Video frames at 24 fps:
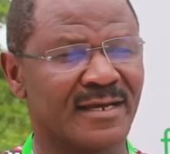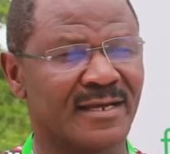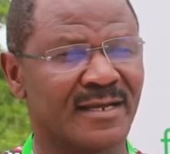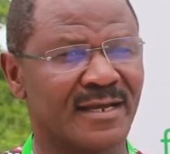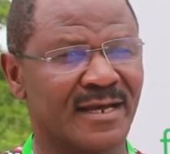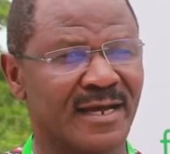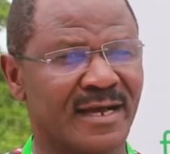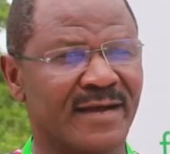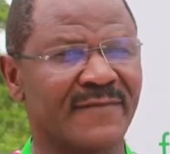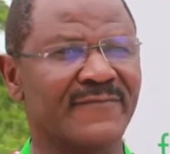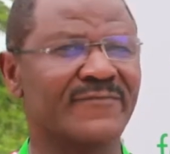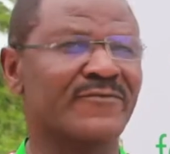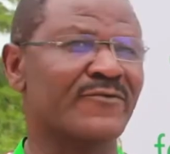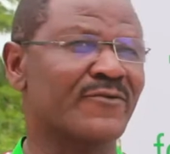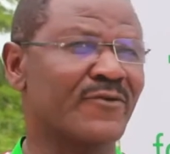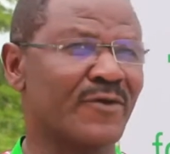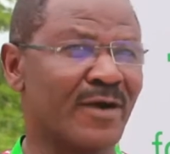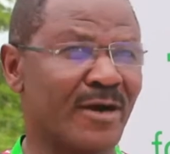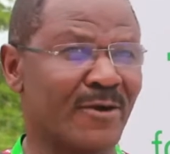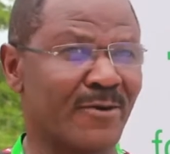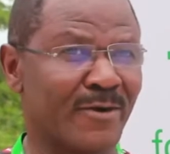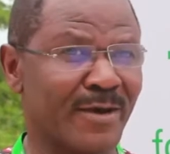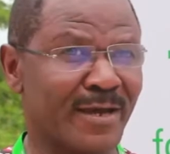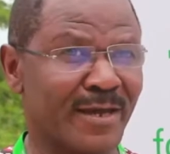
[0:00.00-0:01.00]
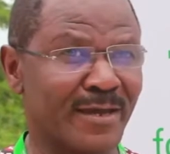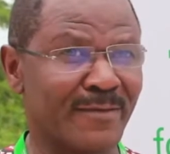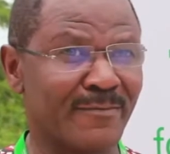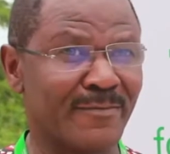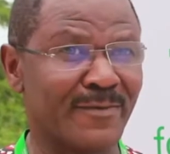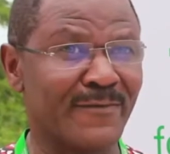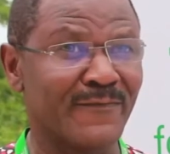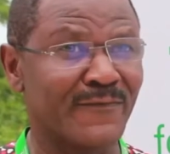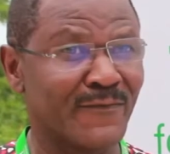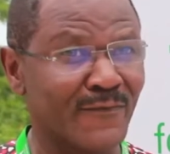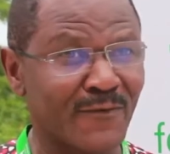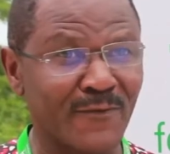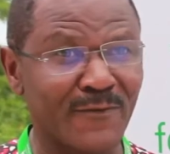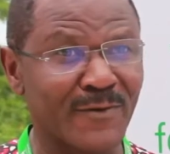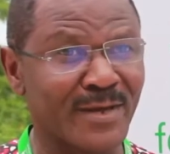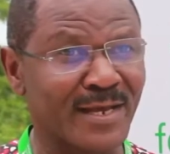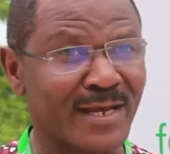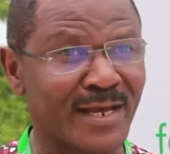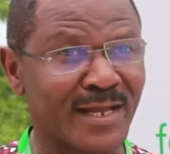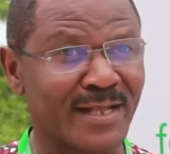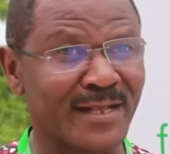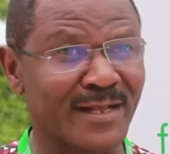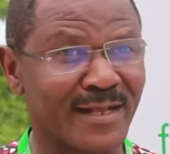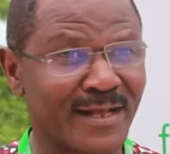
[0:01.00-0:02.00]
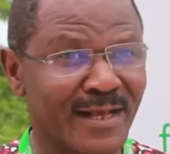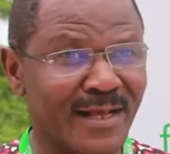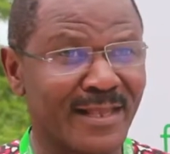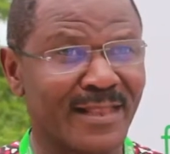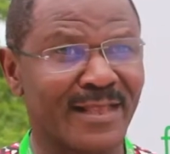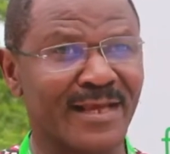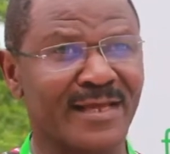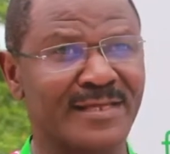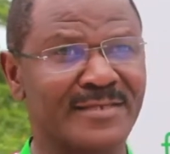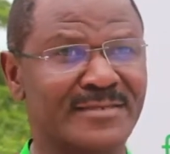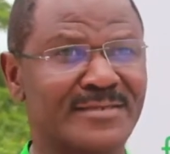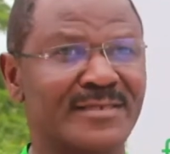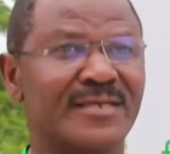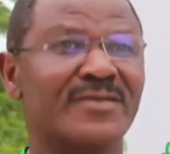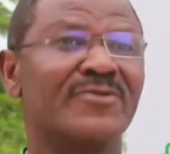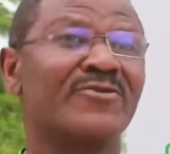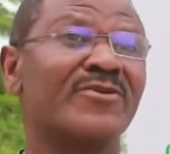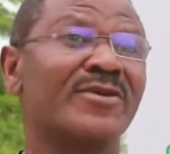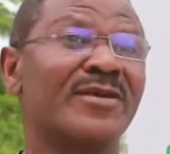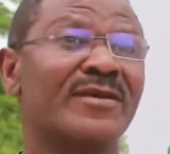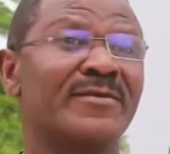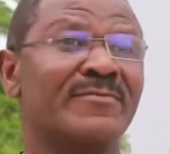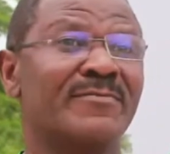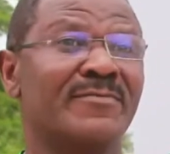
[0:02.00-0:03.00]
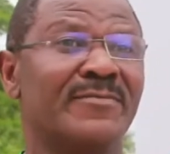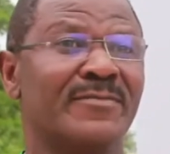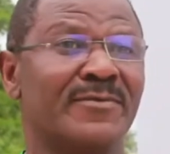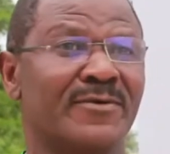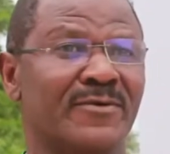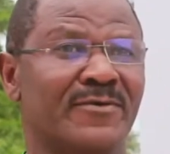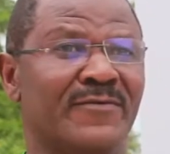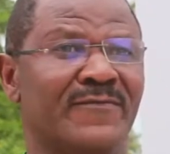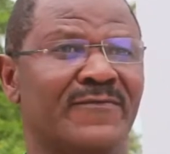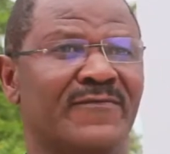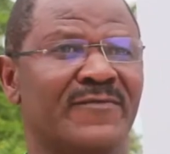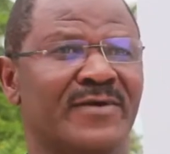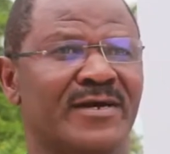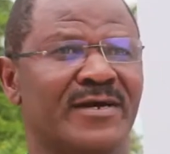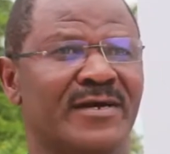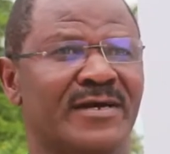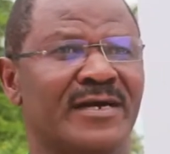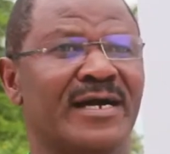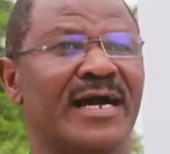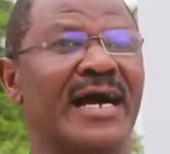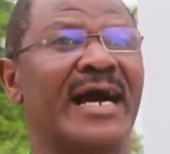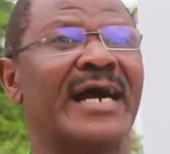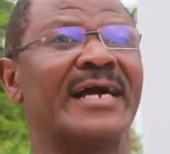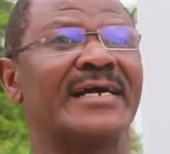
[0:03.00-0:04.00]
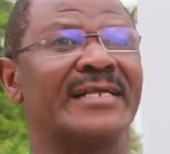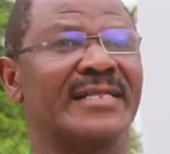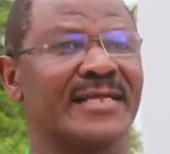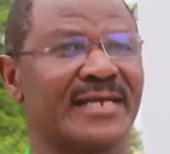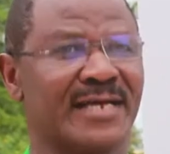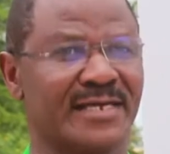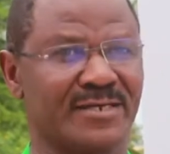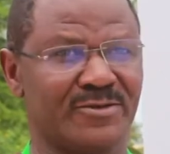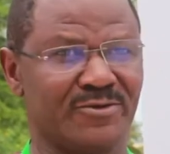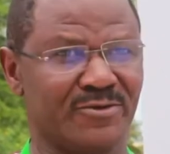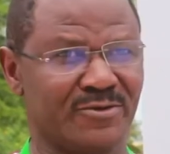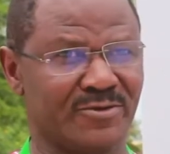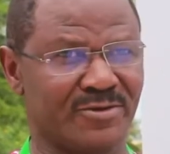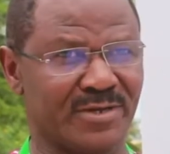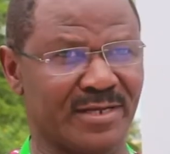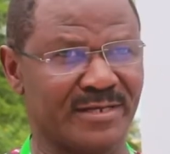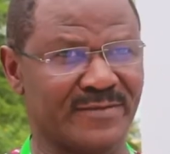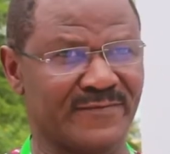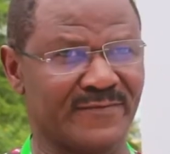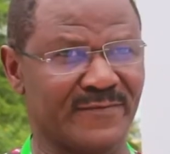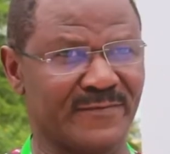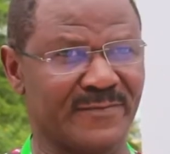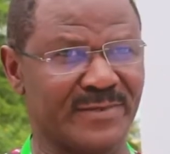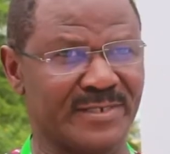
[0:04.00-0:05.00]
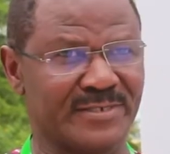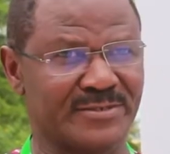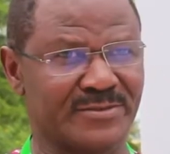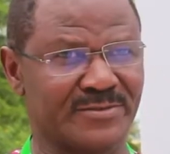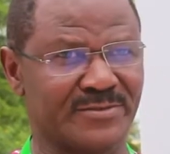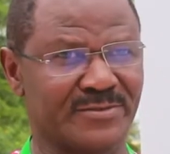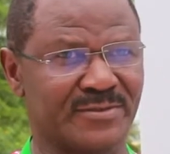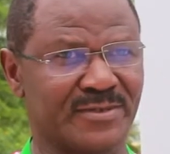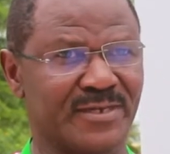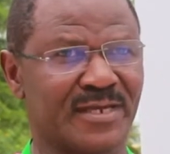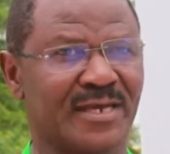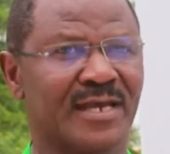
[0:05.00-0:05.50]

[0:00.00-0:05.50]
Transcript: have to go away before we can realize the dream of agricultural transformation.